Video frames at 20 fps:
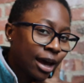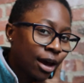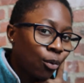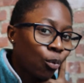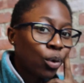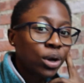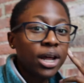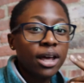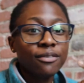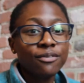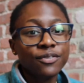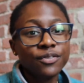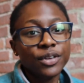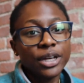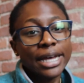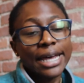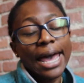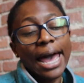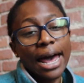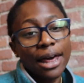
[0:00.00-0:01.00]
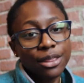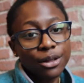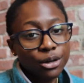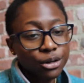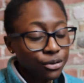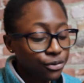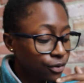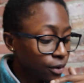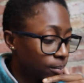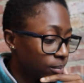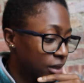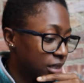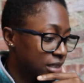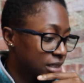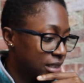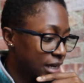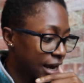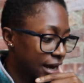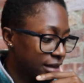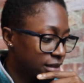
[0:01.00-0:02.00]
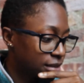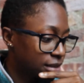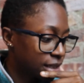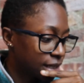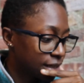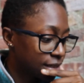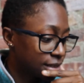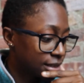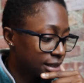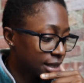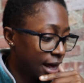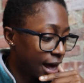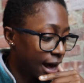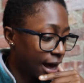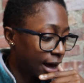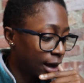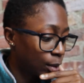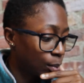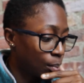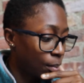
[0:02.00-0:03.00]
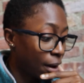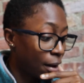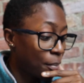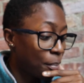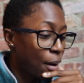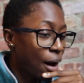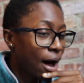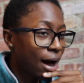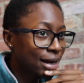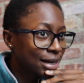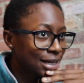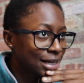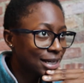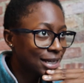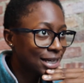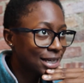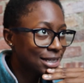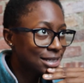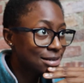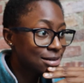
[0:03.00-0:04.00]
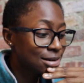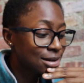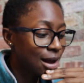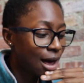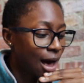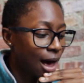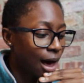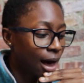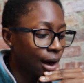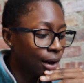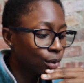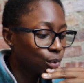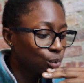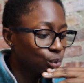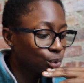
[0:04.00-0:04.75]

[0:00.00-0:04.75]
what I've gathered from this test is that my body is not